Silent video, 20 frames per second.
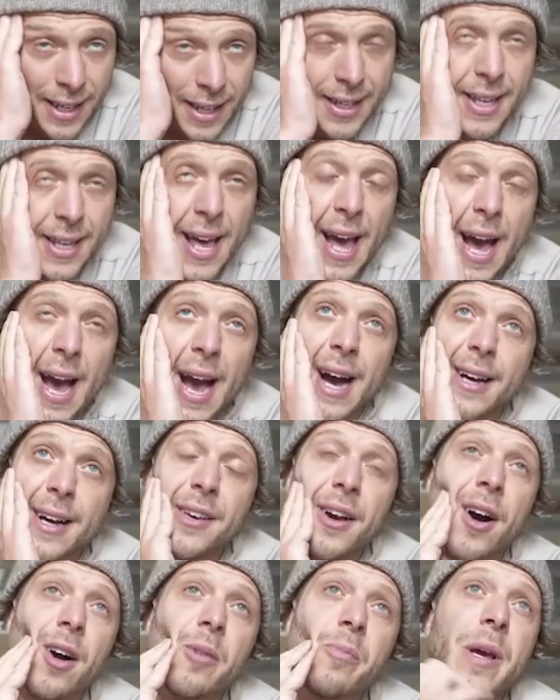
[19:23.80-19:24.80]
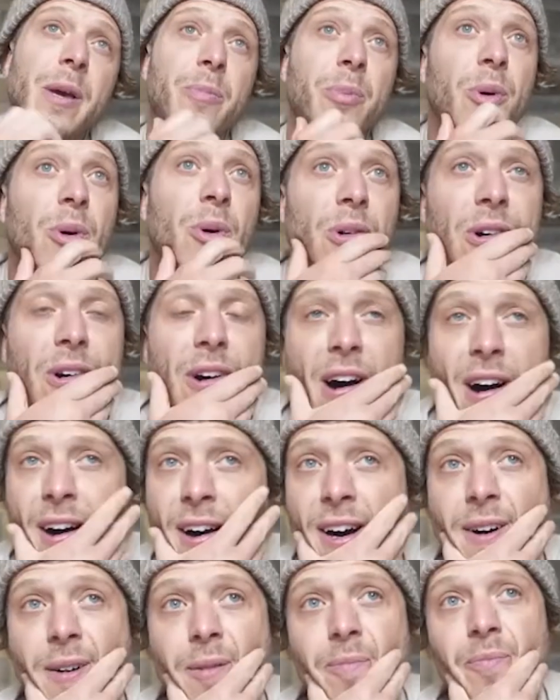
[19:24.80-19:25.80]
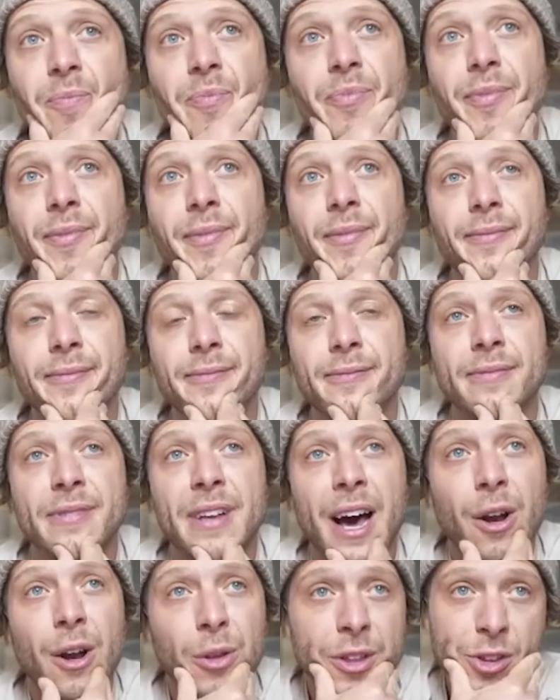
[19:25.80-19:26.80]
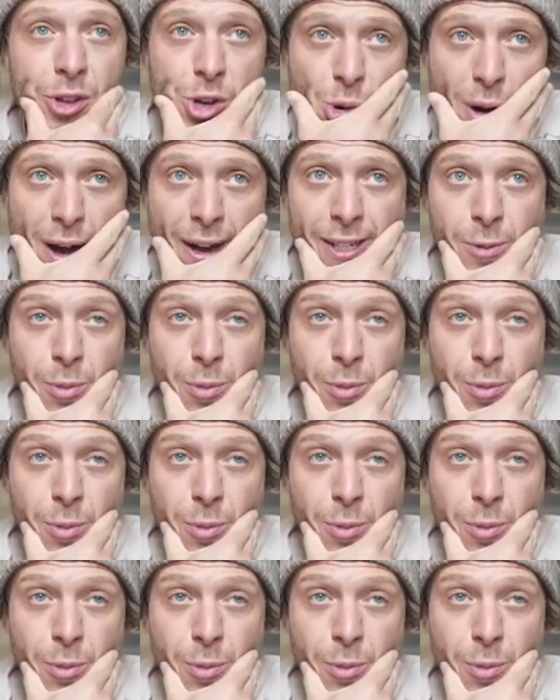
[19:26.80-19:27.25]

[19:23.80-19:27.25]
Yeah, young people, um, not only in the U.S.